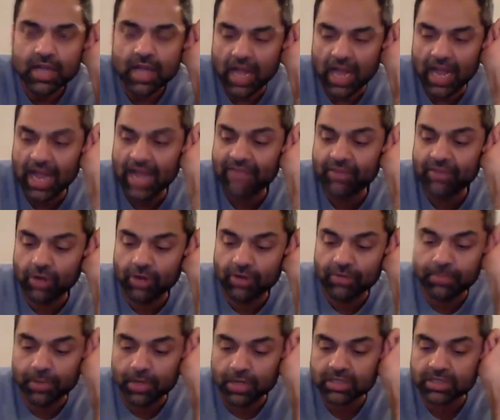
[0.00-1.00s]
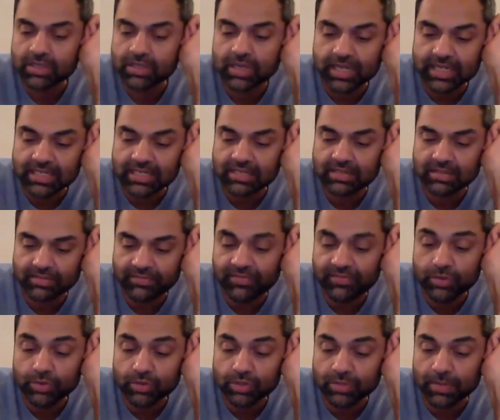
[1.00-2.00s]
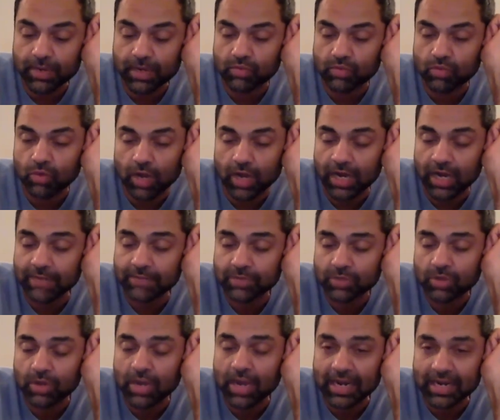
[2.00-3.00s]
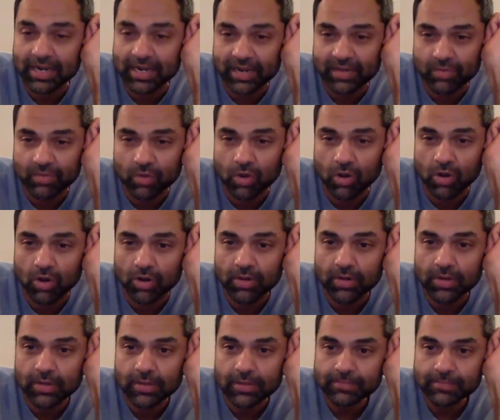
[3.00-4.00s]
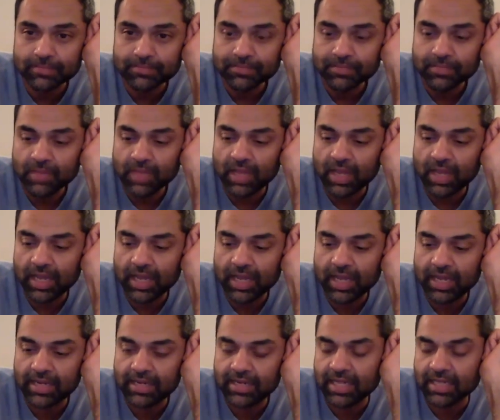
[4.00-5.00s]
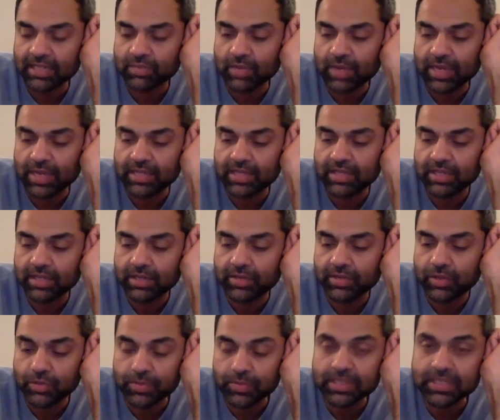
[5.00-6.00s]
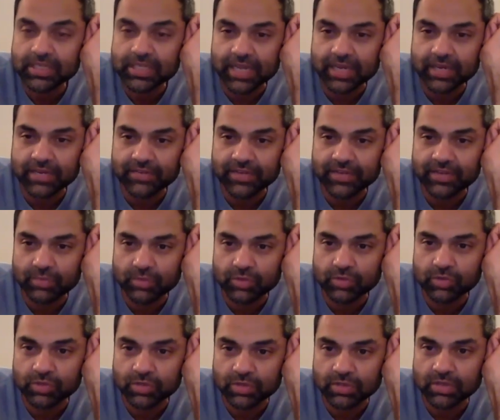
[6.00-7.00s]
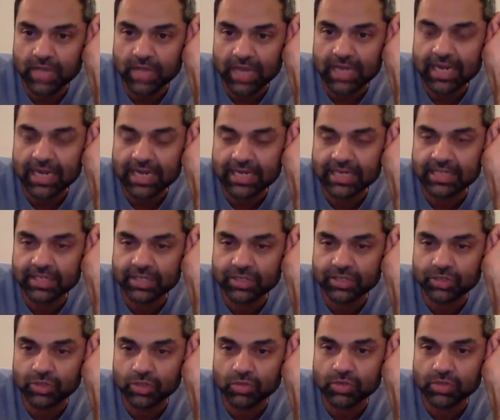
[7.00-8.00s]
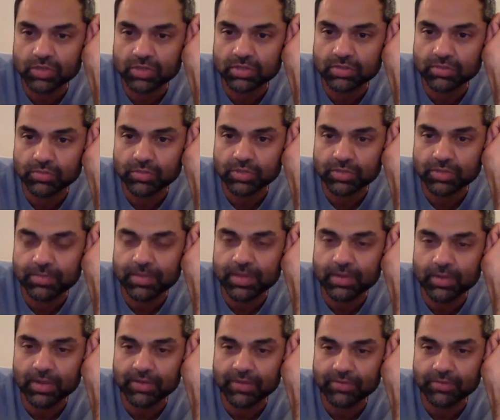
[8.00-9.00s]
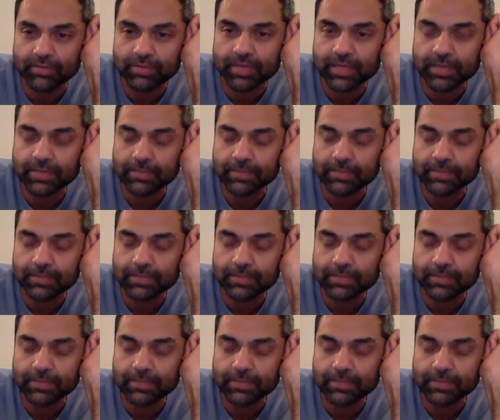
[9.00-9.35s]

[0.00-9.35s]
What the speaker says: I have a lot of personal views about war. I'm so anti-war. And that's why the human side of it, which was highlighted in the show, was a big one for me.